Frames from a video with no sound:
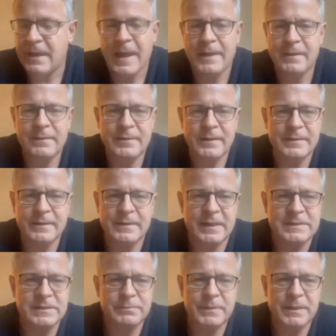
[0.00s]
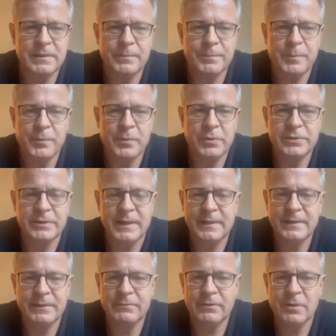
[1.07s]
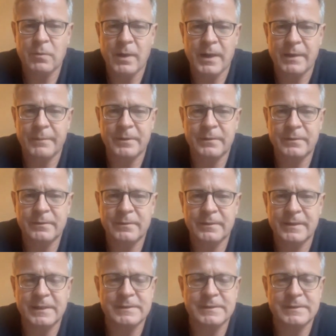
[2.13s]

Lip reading: anything that doesn't meet the proportionality requirement,